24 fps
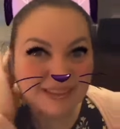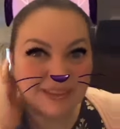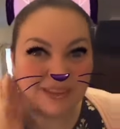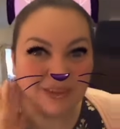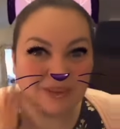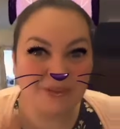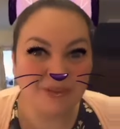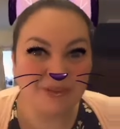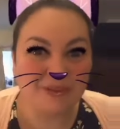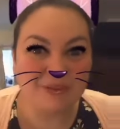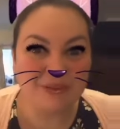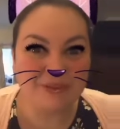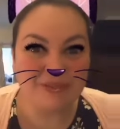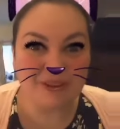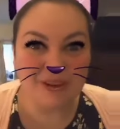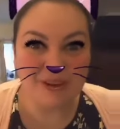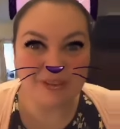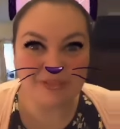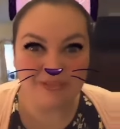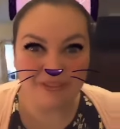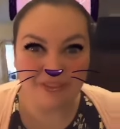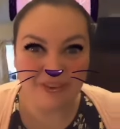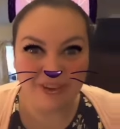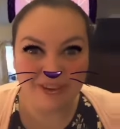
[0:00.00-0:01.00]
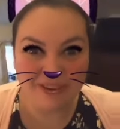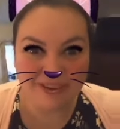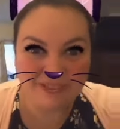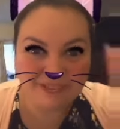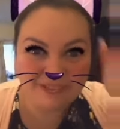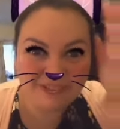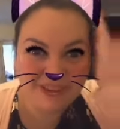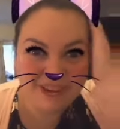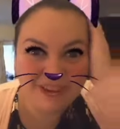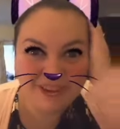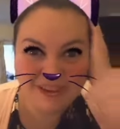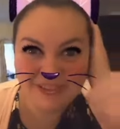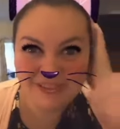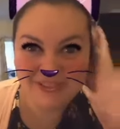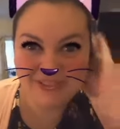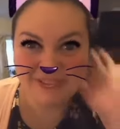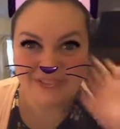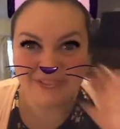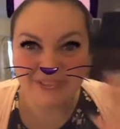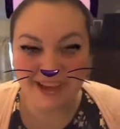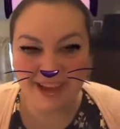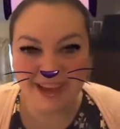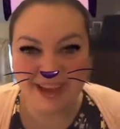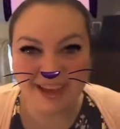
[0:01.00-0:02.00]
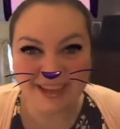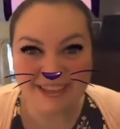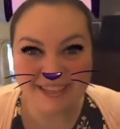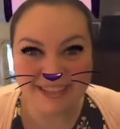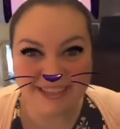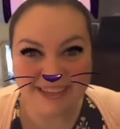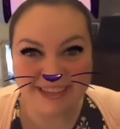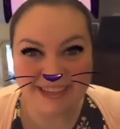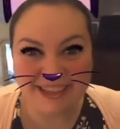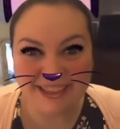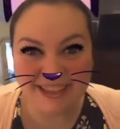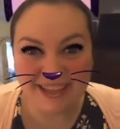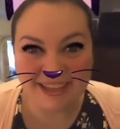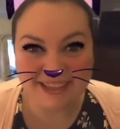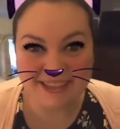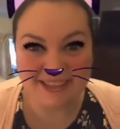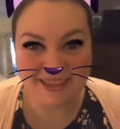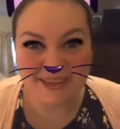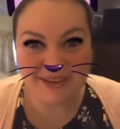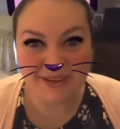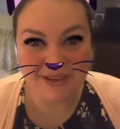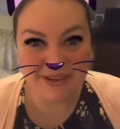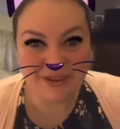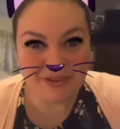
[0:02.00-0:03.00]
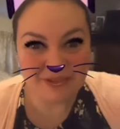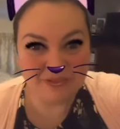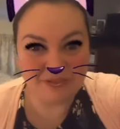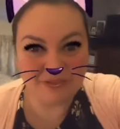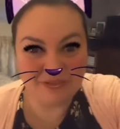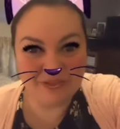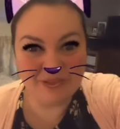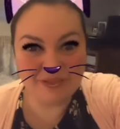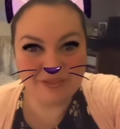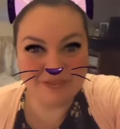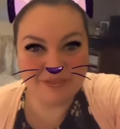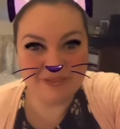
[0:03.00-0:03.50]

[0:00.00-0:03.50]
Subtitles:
Oh, we've got 4 of you. I think that's enough.